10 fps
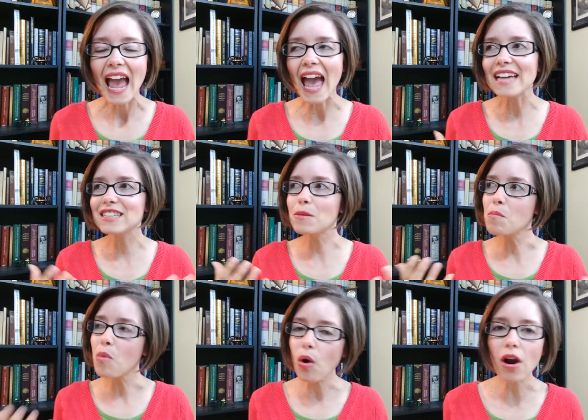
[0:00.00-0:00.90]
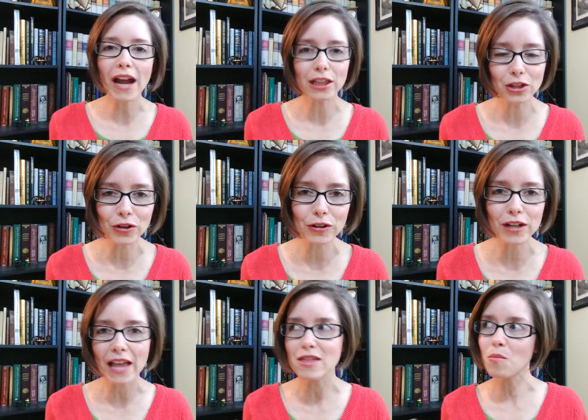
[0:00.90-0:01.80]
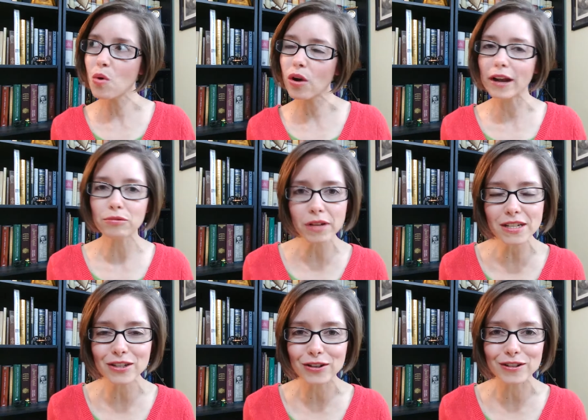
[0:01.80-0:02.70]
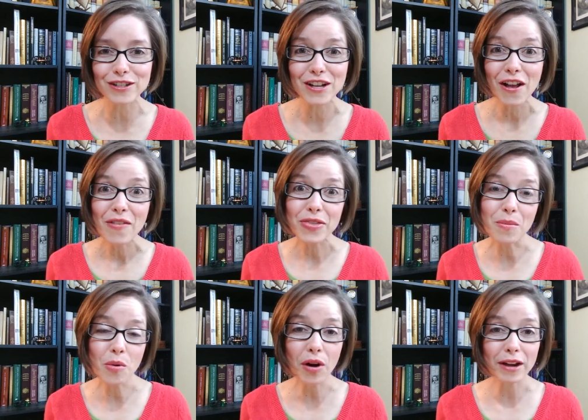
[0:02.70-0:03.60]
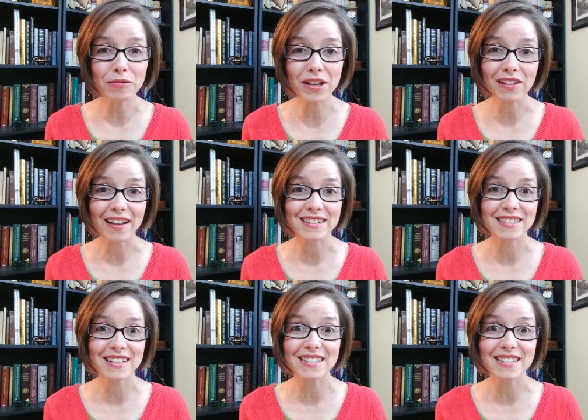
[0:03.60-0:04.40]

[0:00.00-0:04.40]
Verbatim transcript: And the more I learned and the more I researched, the more I realized that